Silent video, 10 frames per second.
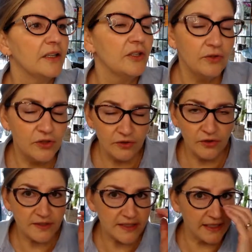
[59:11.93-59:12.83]
You do
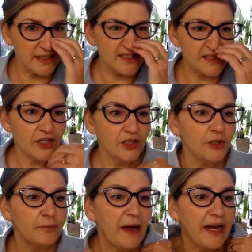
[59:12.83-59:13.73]
those things, your
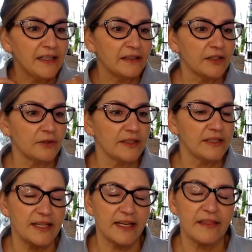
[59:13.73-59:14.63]
body literally
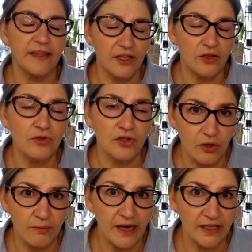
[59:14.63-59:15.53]
is like, thank you
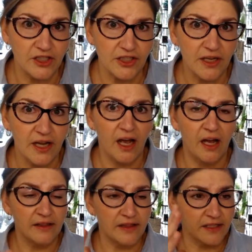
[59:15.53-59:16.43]
so much.
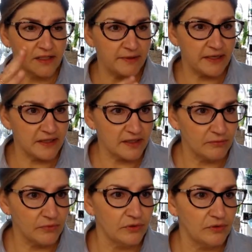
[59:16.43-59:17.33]
Things begin to
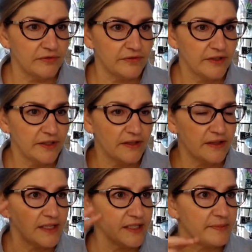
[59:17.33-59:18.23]
move.
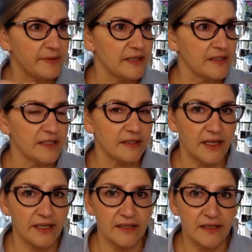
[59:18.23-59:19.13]
Things begin to
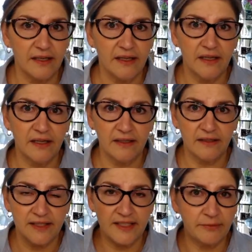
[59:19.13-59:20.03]
like
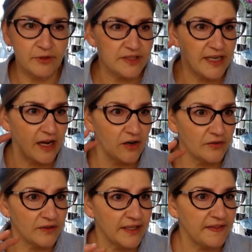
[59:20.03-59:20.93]
simmer down,
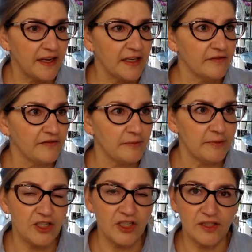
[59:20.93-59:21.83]
get that
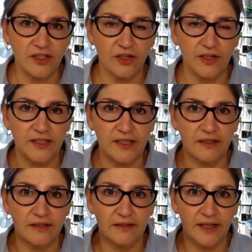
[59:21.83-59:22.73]
inflammation starting
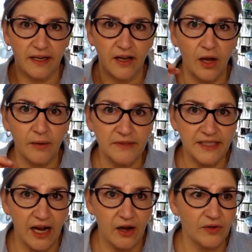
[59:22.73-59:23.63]
to like come
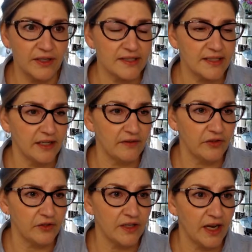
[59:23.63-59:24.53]
down inside of
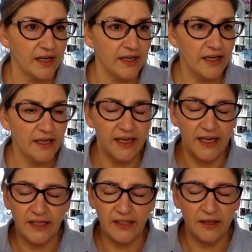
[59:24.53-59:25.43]
your gut.
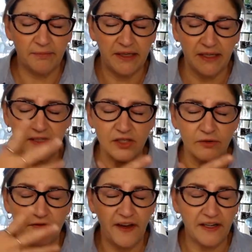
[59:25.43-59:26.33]
And it begins to
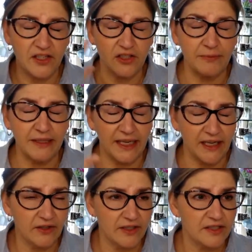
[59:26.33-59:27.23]
affect so many
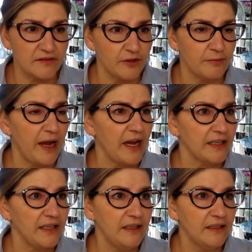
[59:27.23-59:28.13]
areas of your
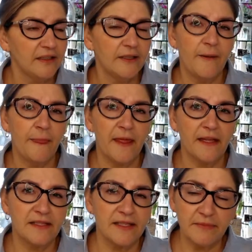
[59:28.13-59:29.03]
body.
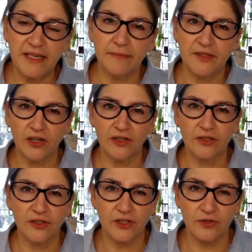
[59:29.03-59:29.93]
It's sometimes hard to
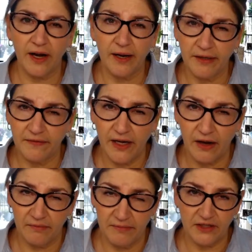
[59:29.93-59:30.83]
describe even how
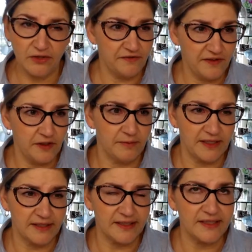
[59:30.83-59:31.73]
it makes you feel,
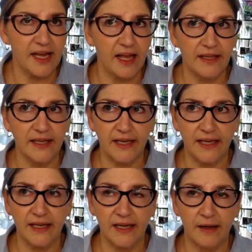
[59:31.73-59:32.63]
because it's not like
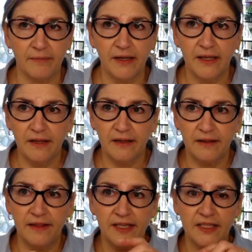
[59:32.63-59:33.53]

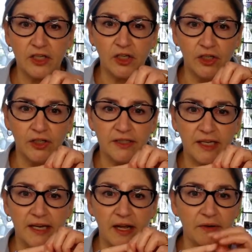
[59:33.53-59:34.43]
this hurt
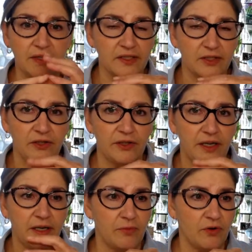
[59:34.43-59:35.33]
and now it doesn't hurt
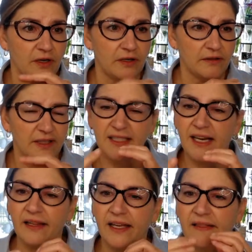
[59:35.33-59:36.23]
anymore. It's not like